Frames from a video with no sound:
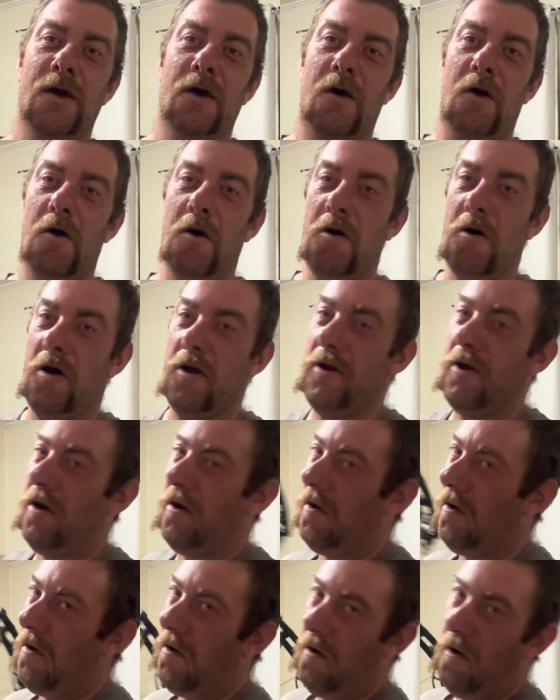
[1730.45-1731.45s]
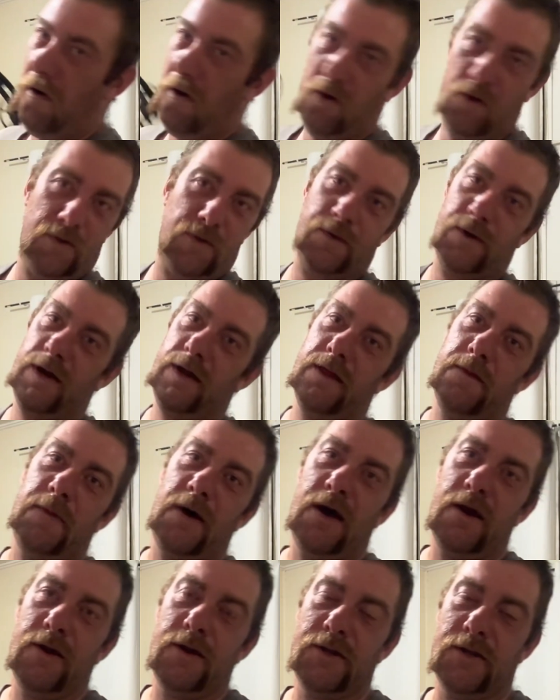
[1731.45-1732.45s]
on all 3 of the
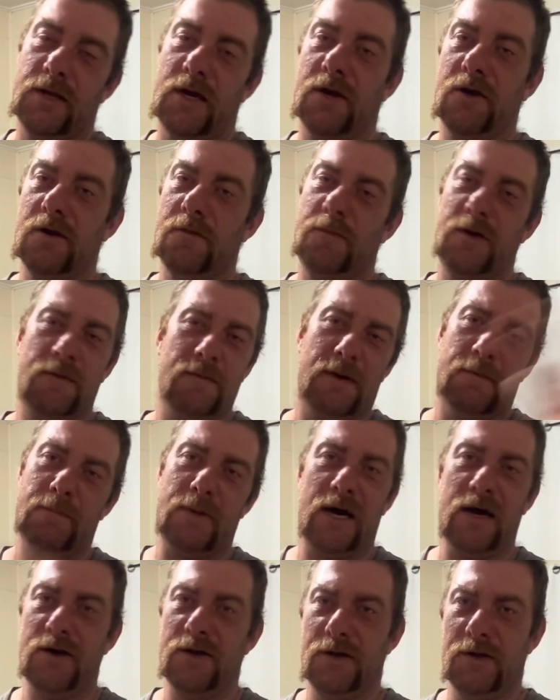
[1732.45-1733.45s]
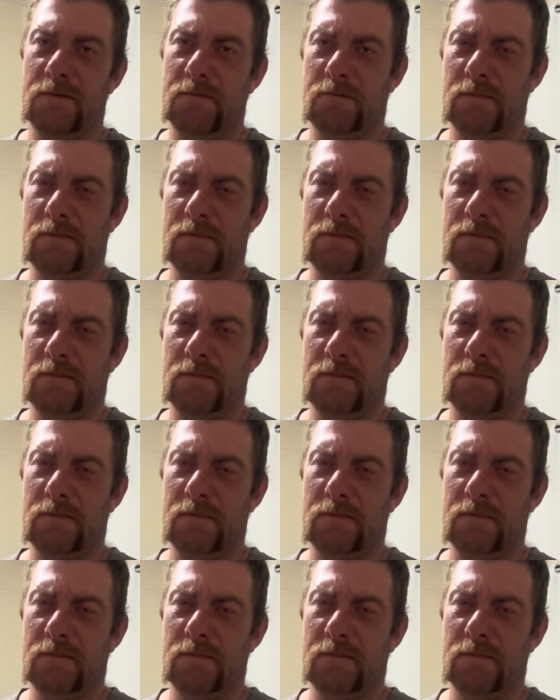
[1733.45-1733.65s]
bows. I could bring my bow.